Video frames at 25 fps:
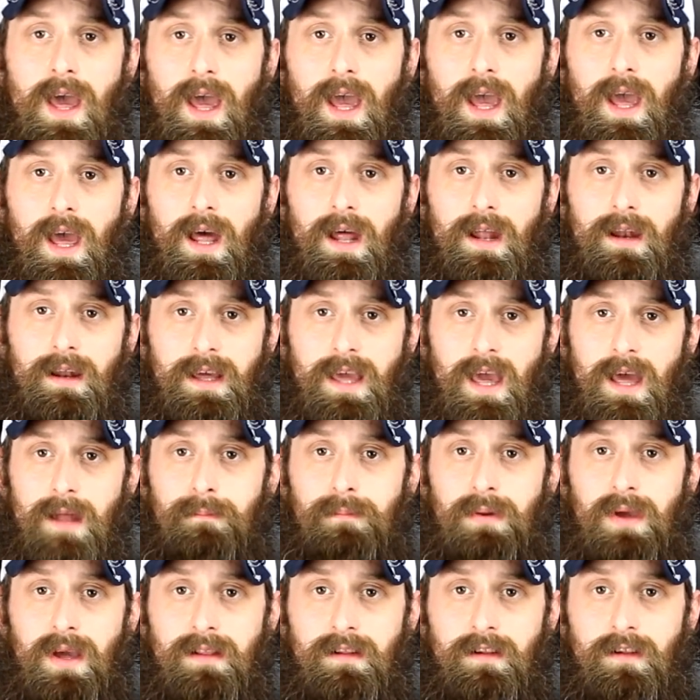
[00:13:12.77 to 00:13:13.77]
And
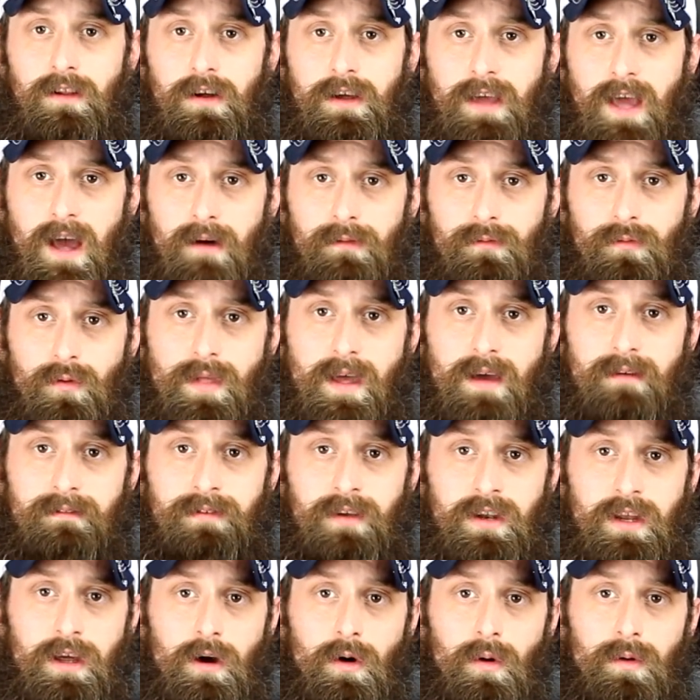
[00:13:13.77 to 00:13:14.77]
again, be on the lookout for that
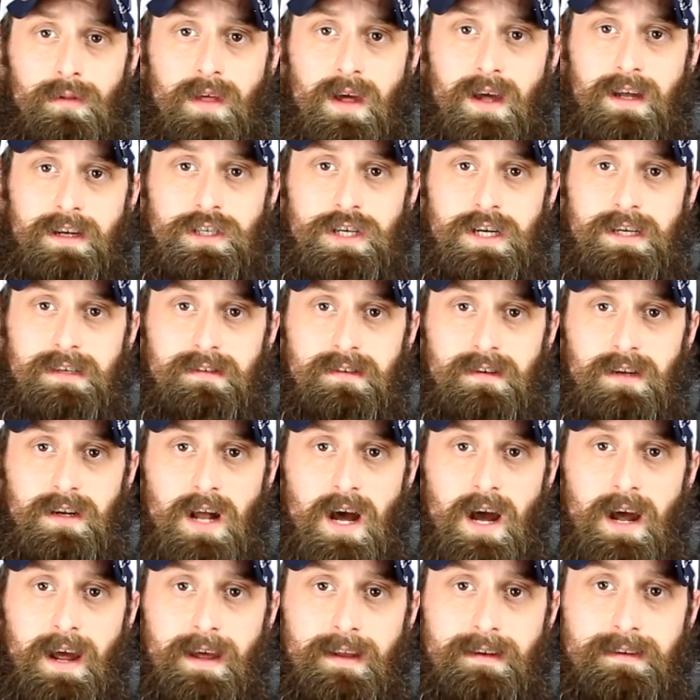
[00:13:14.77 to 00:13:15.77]
video that Jason and
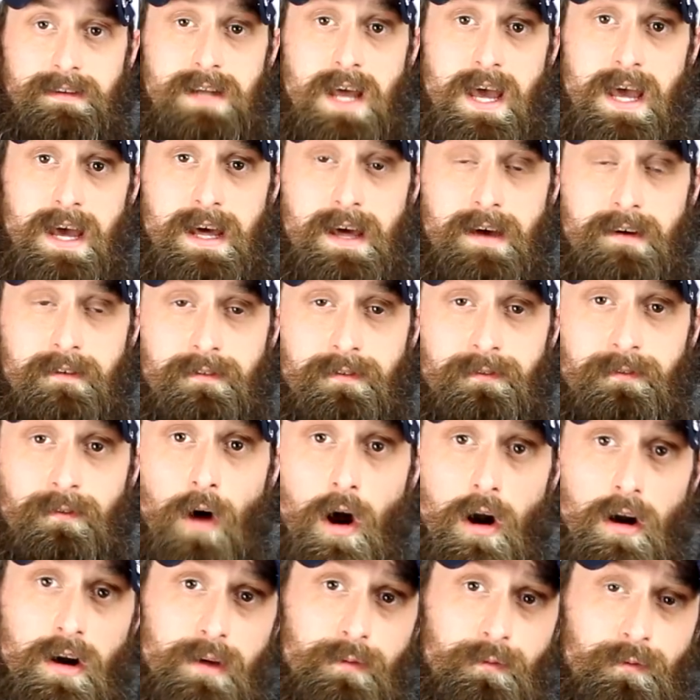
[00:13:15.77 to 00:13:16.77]
I have
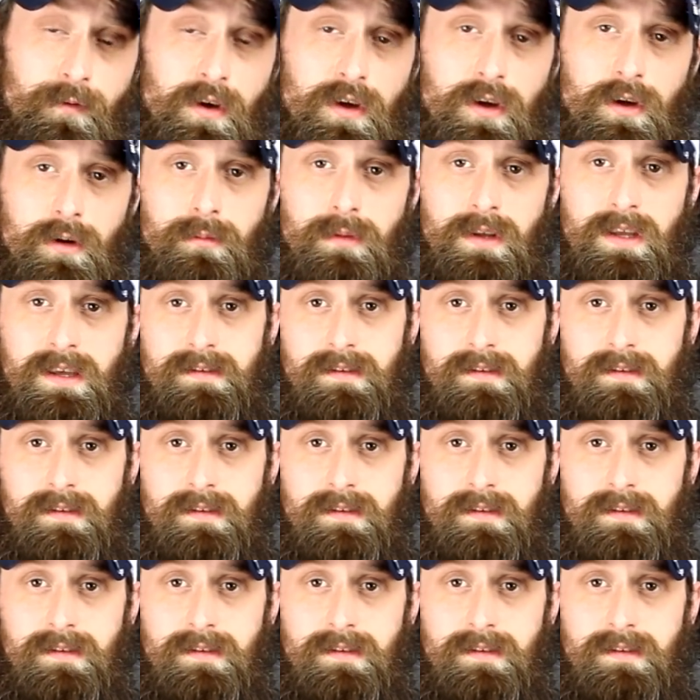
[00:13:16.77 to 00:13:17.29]
already filmed.